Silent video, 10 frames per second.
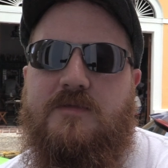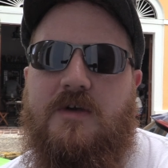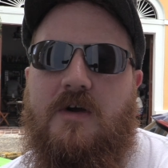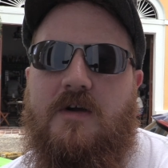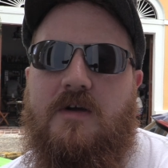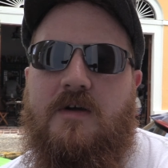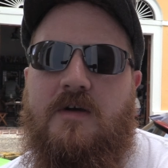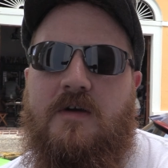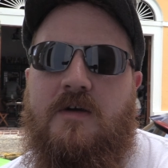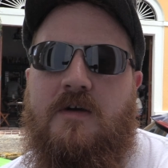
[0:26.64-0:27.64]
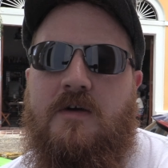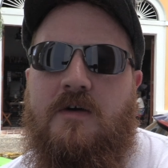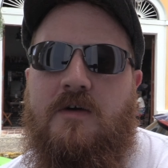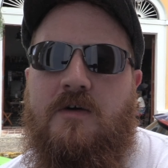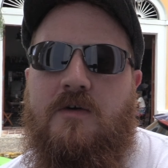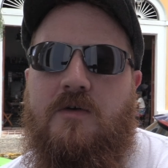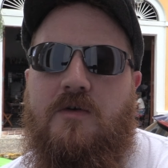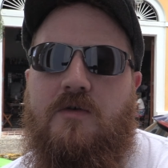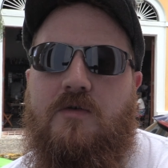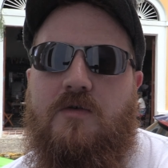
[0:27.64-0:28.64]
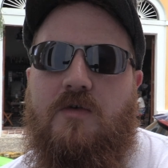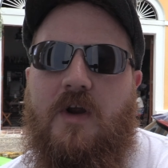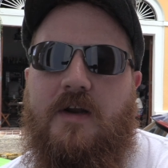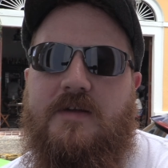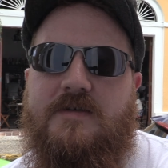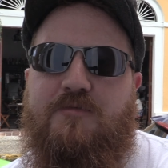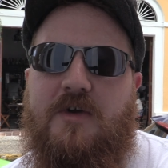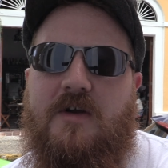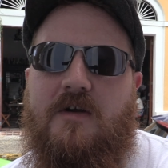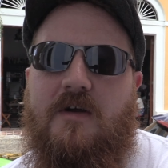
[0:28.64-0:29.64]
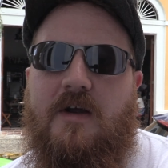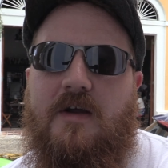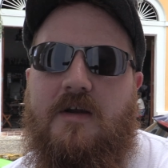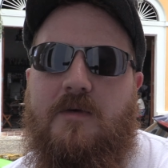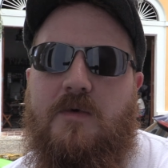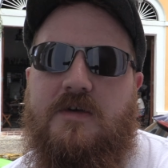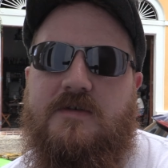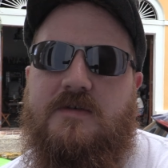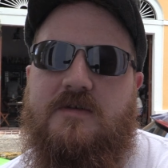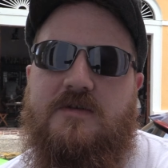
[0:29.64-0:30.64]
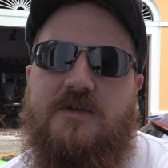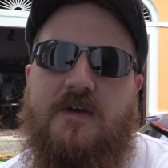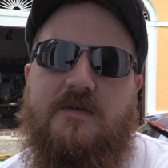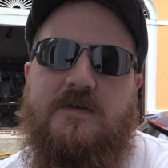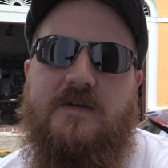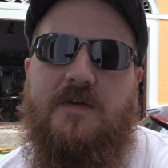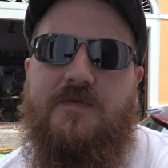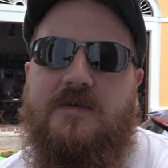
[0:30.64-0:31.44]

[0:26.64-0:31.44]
Zurc, who created this beer and was generous enough to